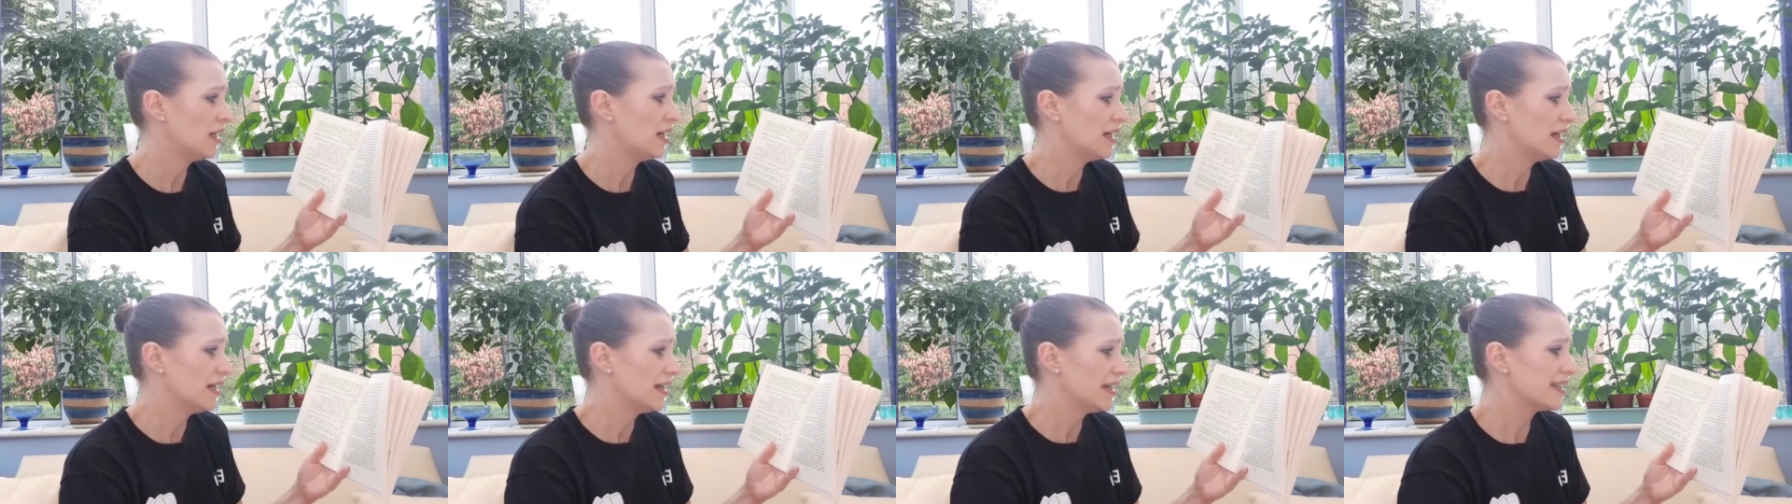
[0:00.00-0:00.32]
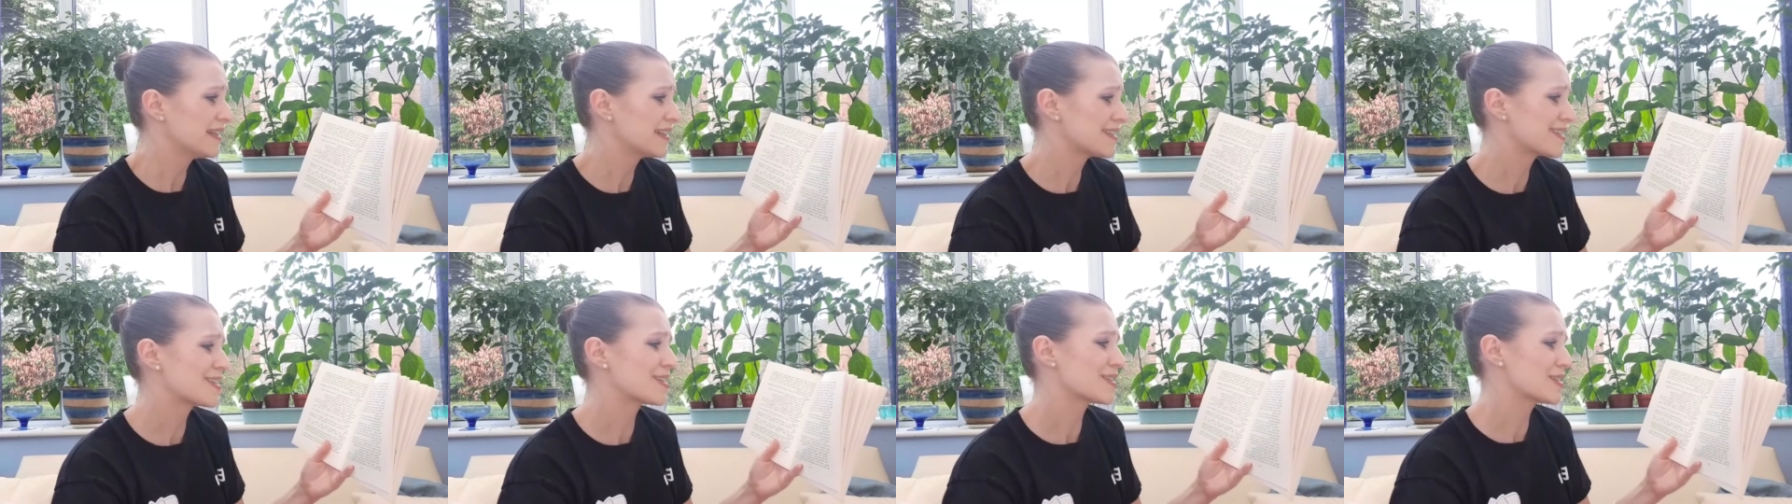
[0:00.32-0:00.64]

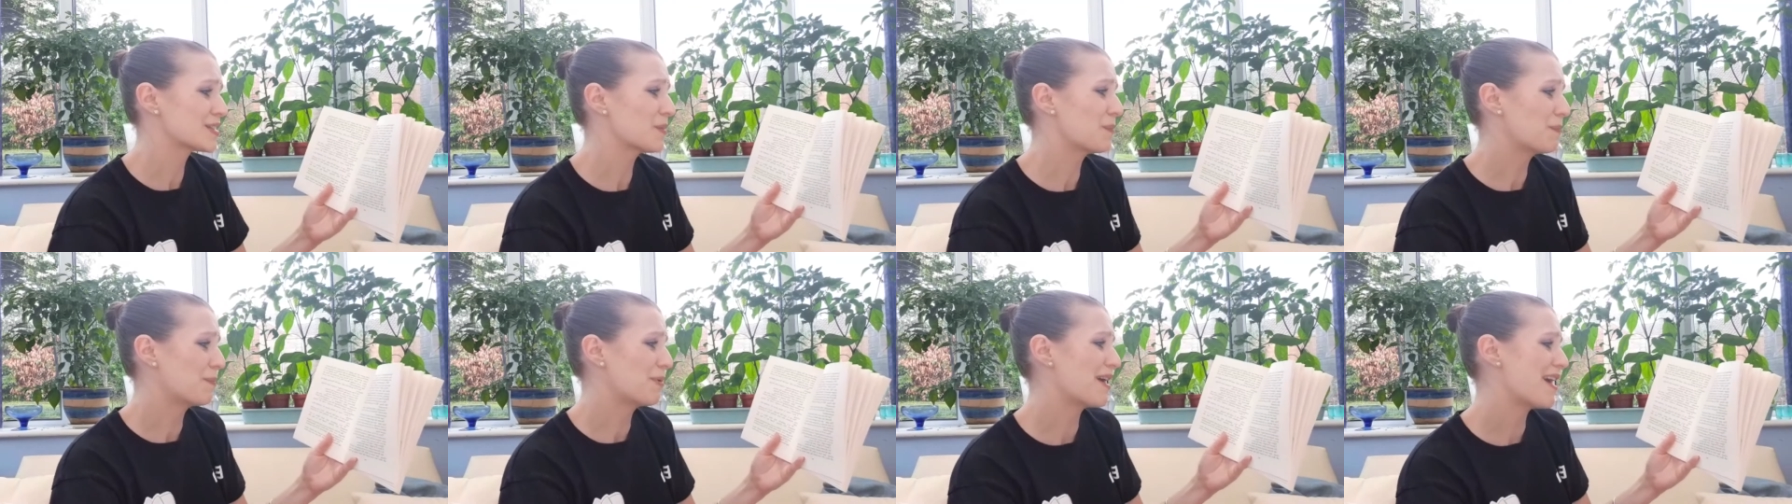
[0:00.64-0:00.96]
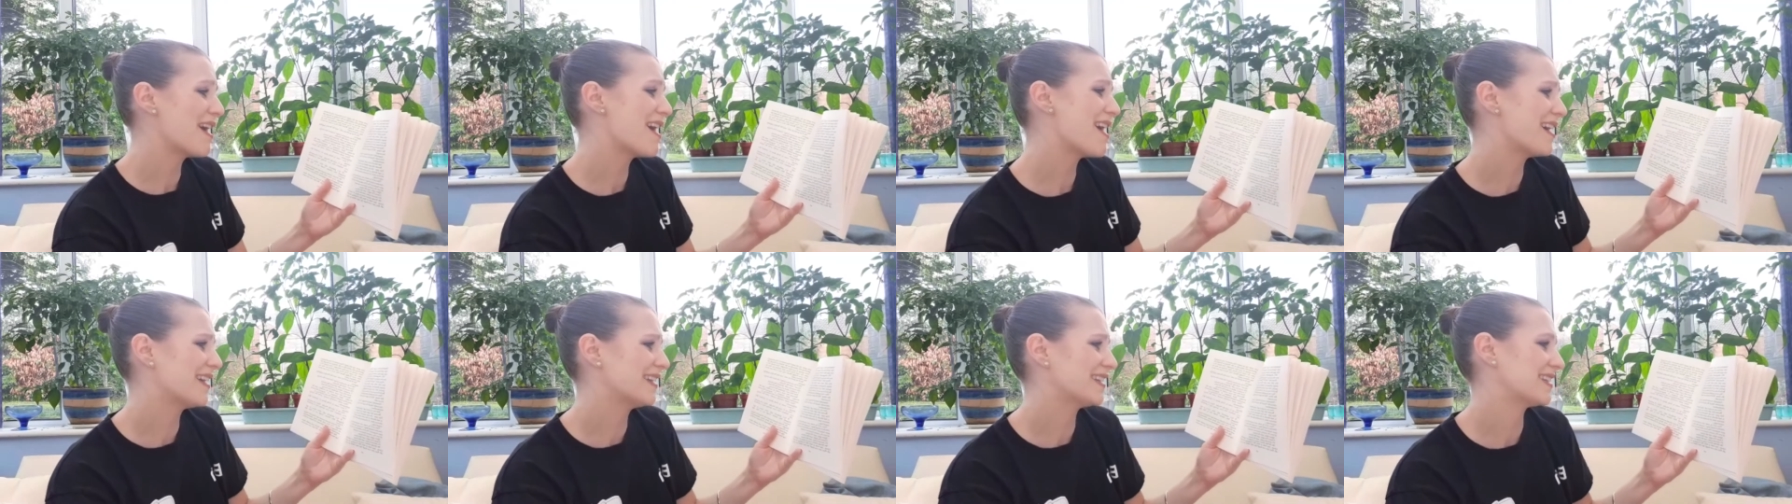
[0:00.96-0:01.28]
"He's
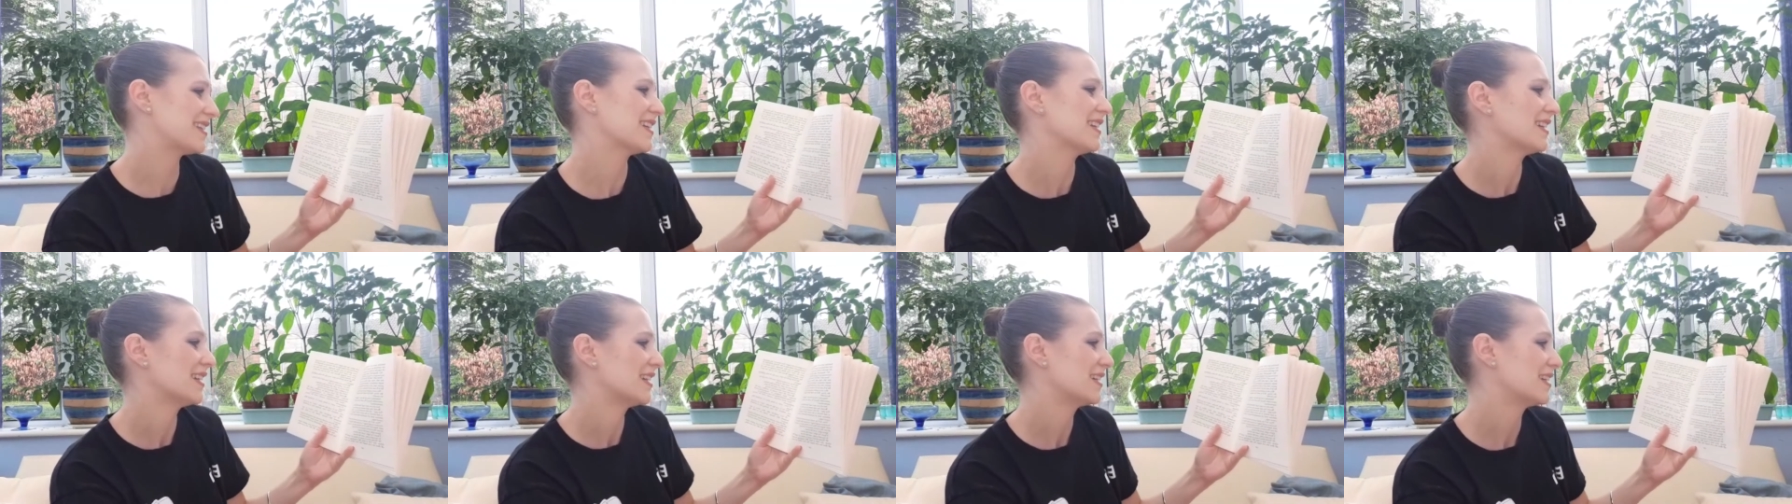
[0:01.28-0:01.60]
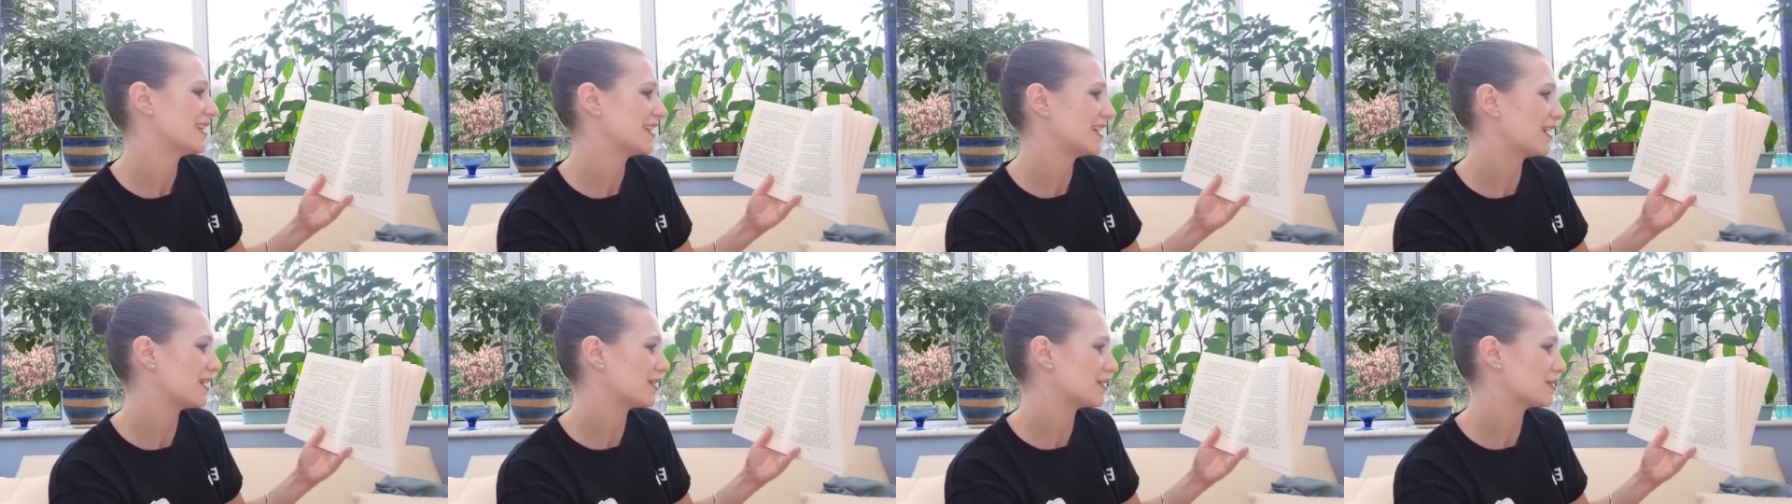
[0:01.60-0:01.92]
disappeared!"
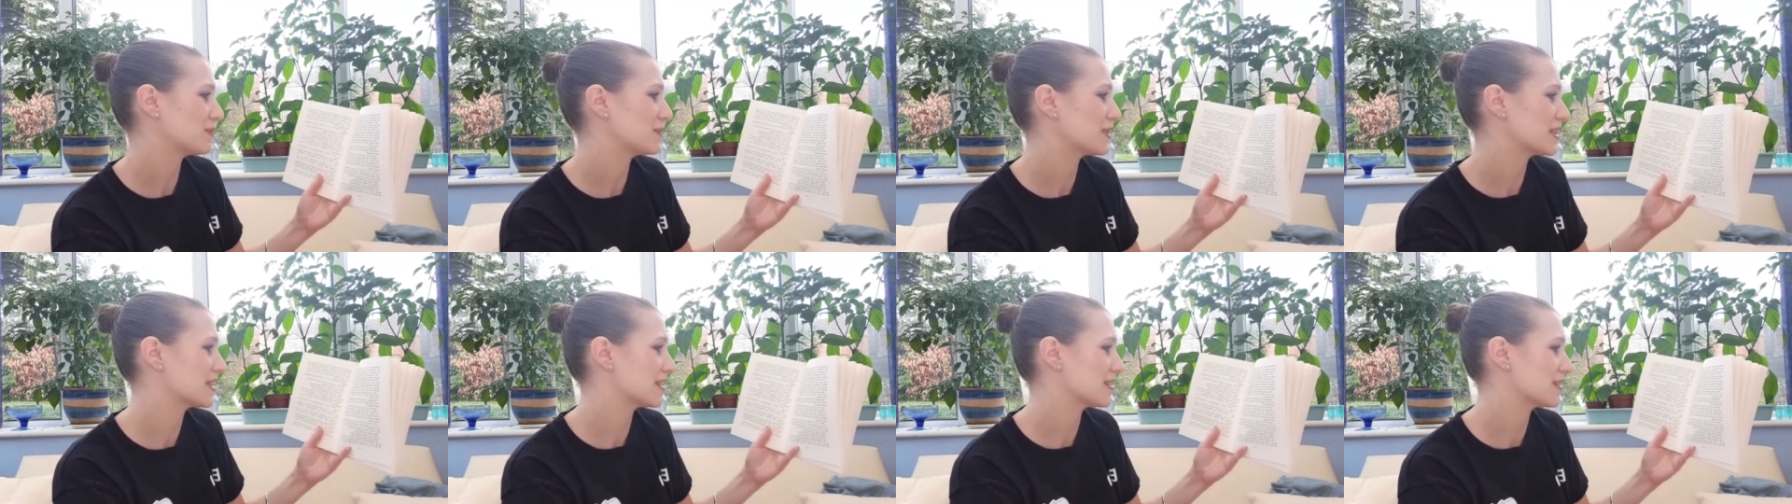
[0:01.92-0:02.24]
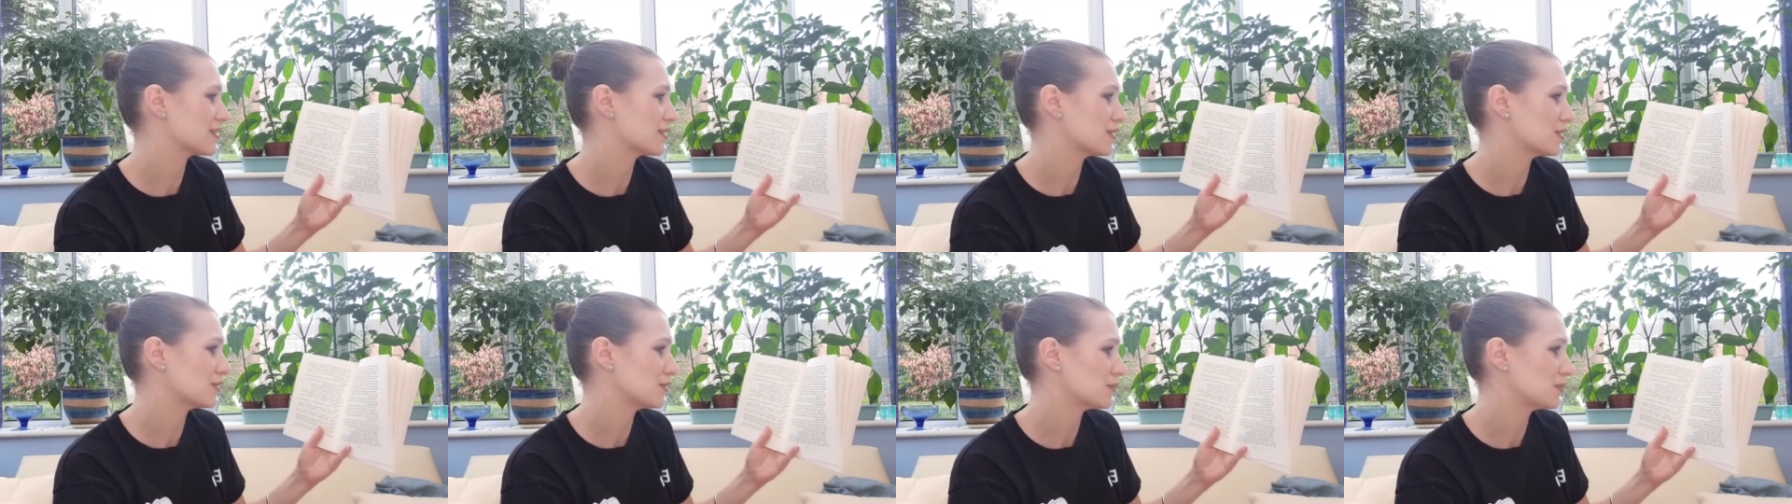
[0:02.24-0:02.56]
yelled Mrs.
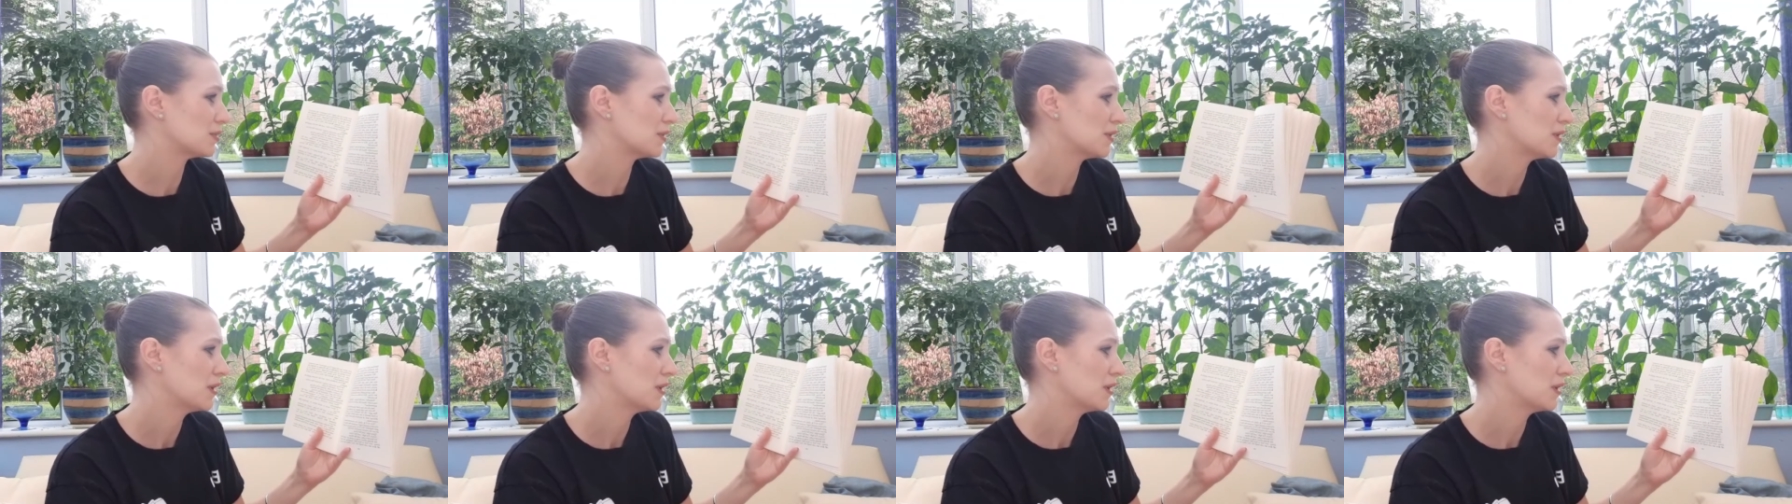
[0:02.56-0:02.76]
Gloop.